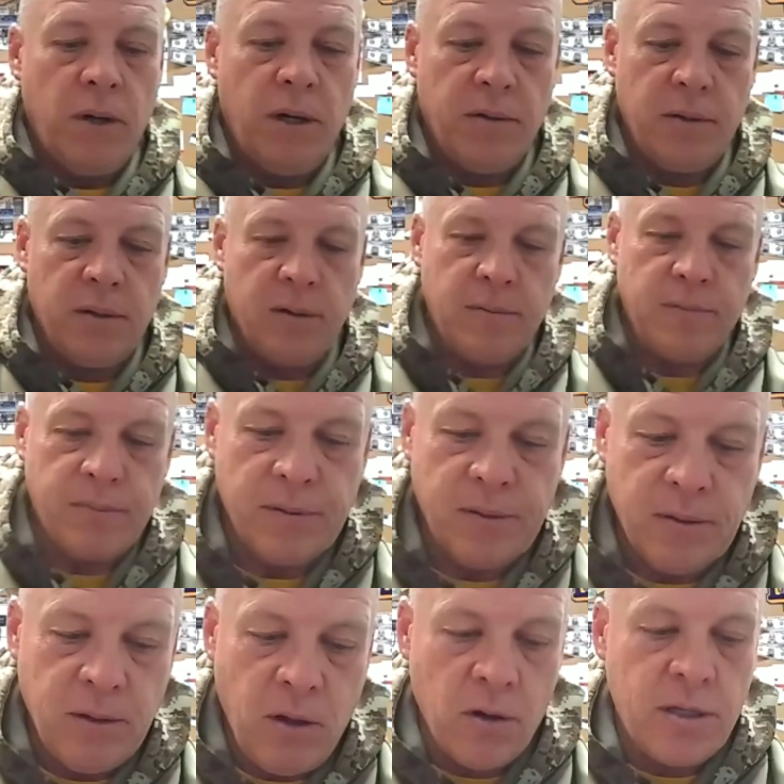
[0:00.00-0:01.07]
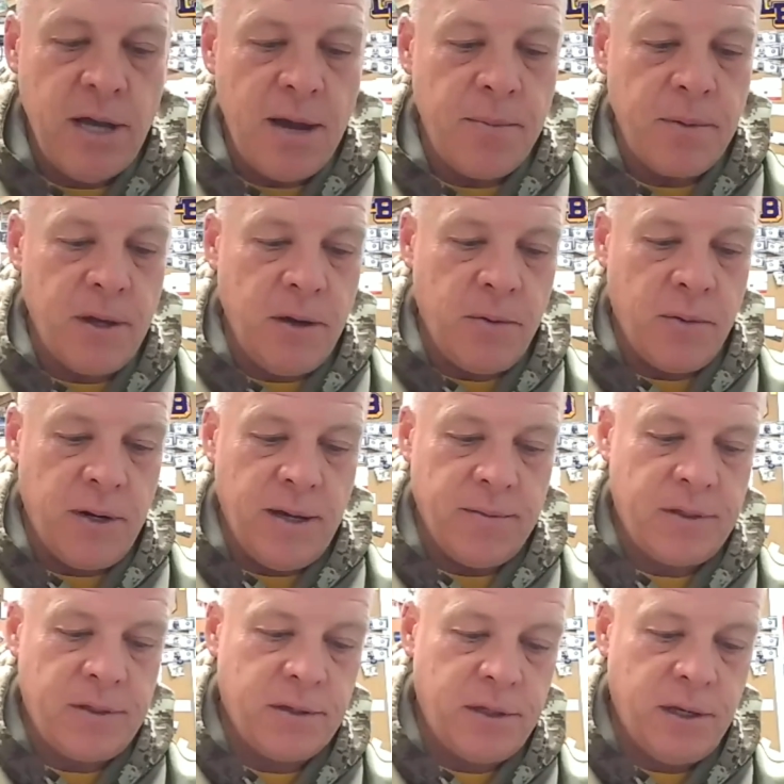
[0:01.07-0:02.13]
Well, a long time ago when I
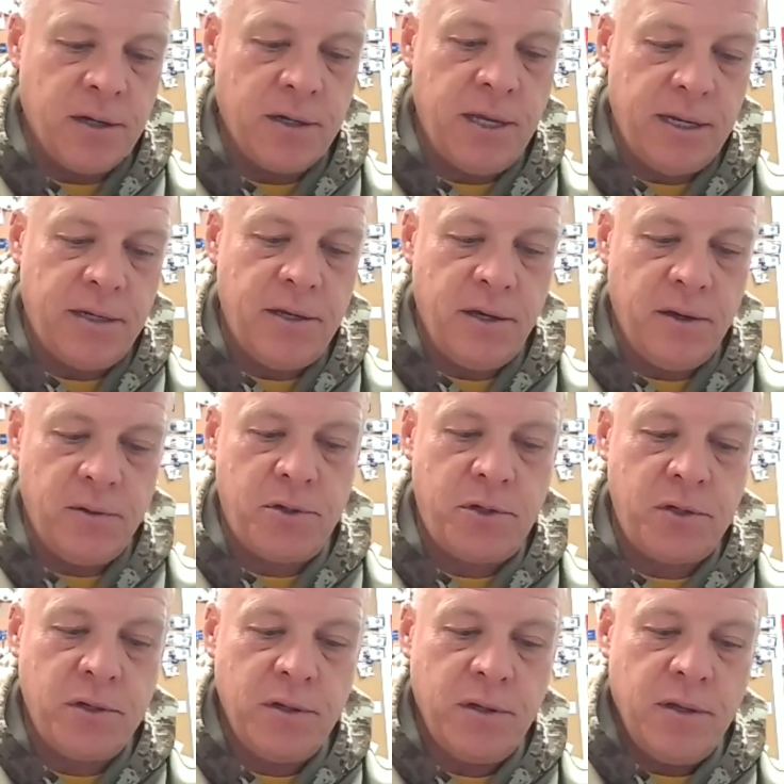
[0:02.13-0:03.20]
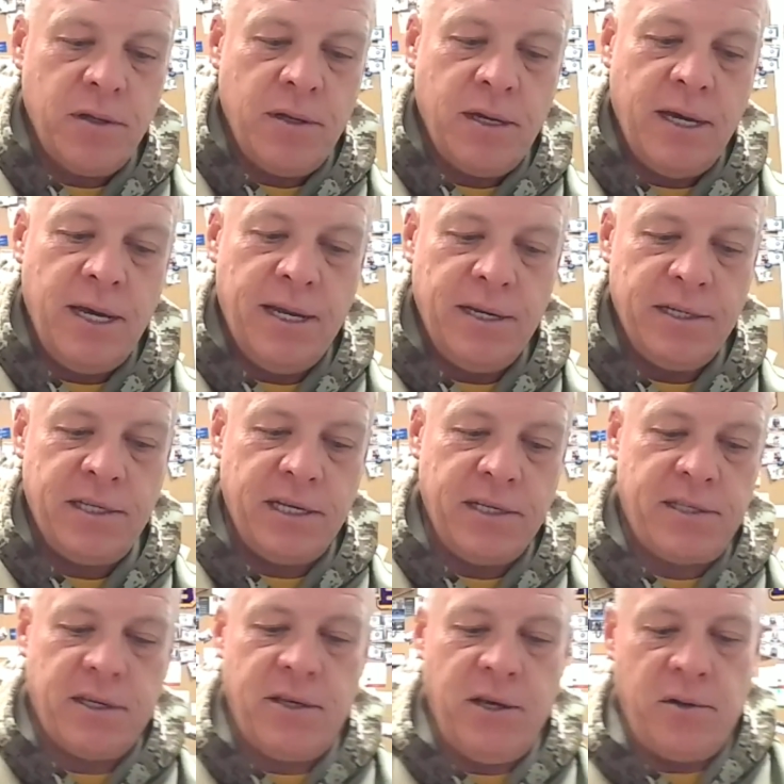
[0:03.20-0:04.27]
was a young head coach, I had an
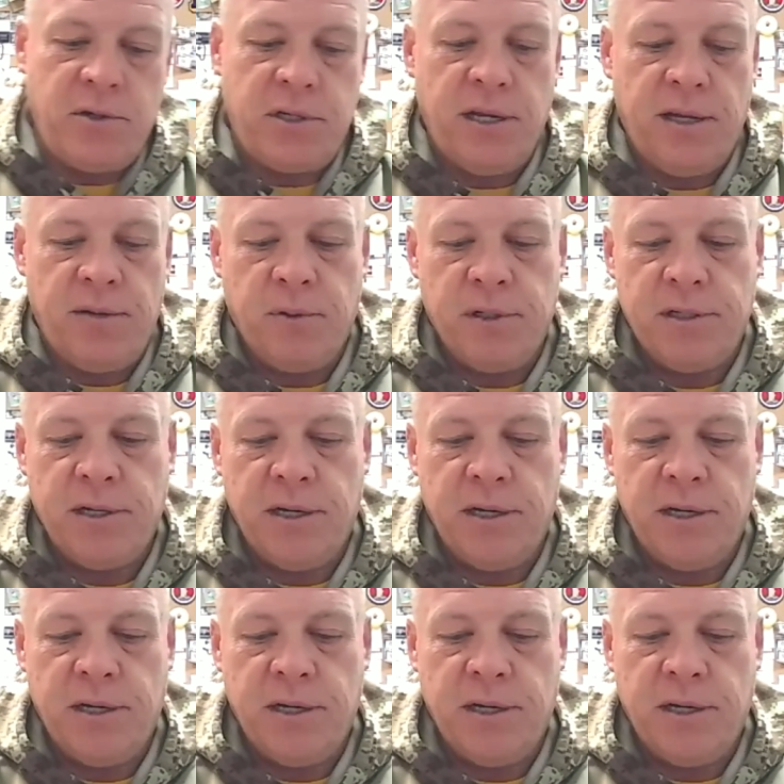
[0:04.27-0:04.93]
assistant coach that